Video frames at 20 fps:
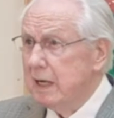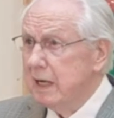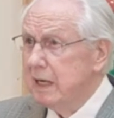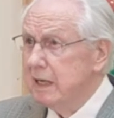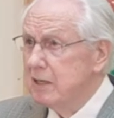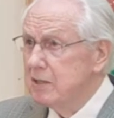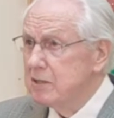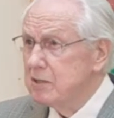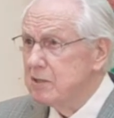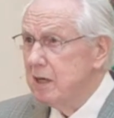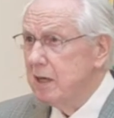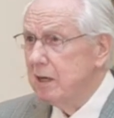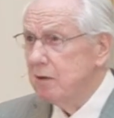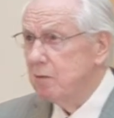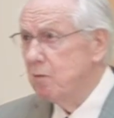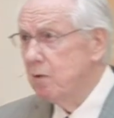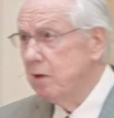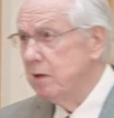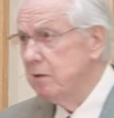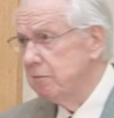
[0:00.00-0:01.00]
it is not
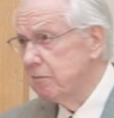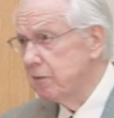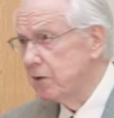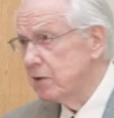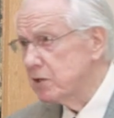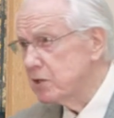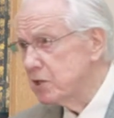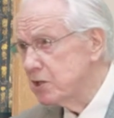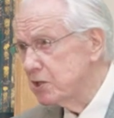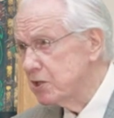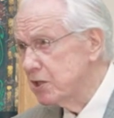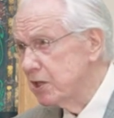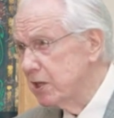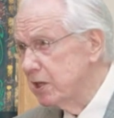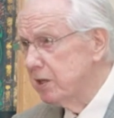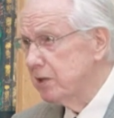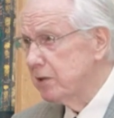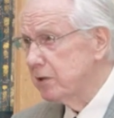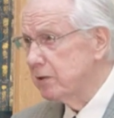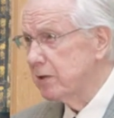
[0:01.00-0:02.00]
one versus the
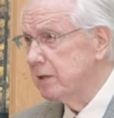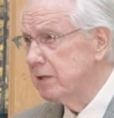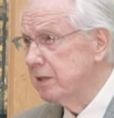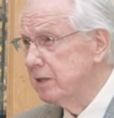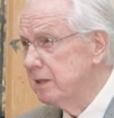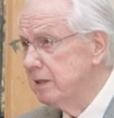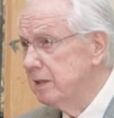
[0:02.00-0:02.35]
other.